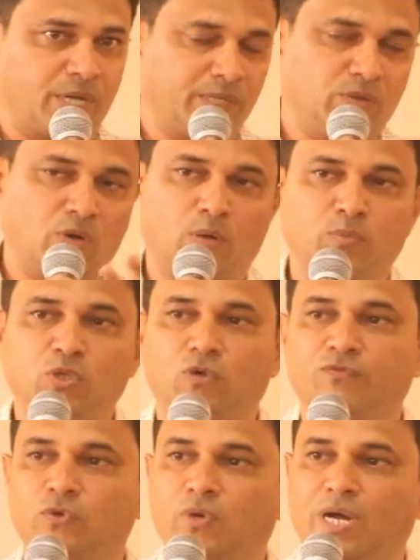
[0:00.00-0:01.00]
I don't know how many
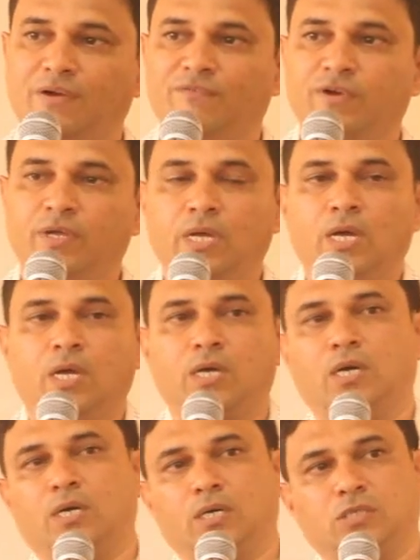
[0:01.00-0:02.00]
of you have
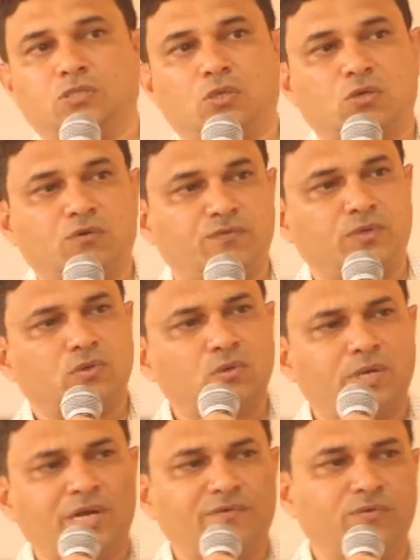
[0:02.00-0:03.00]
sort of, you
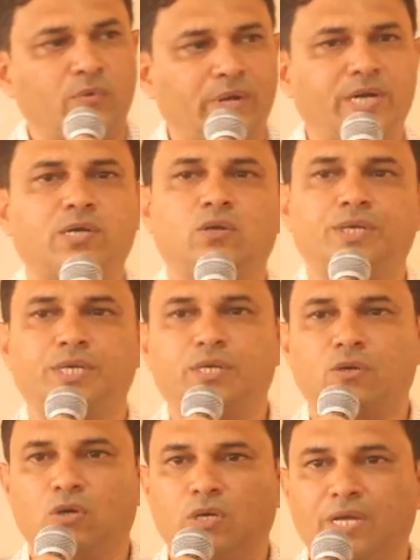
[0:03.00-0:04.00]
know, have dwelt on
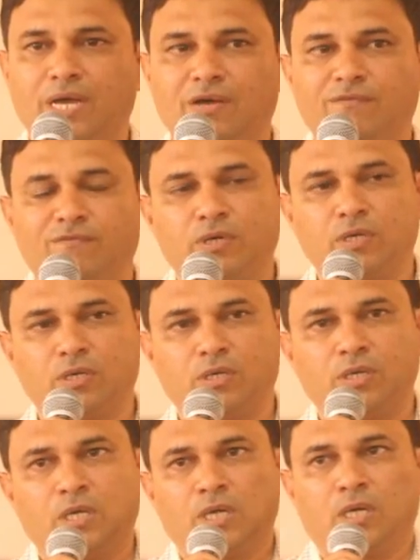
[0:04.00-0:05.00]
it or
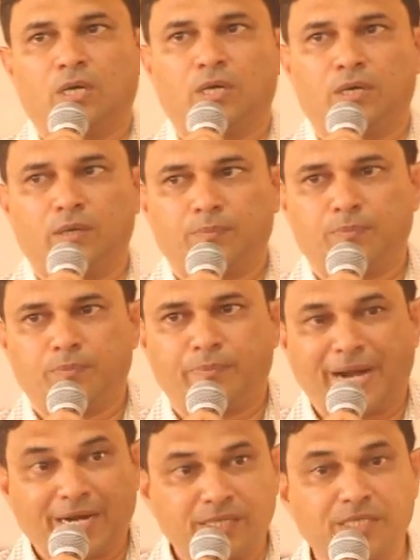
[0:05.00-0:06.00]
have
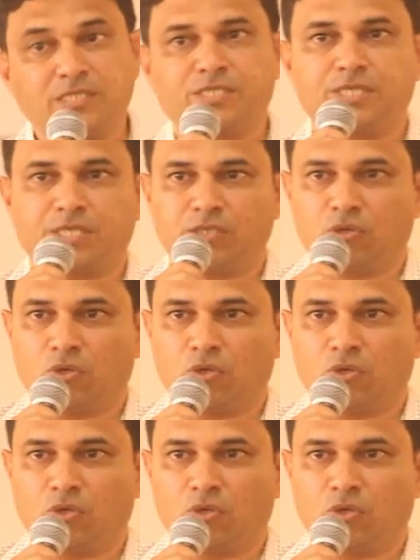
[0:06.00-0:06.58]
practiced it in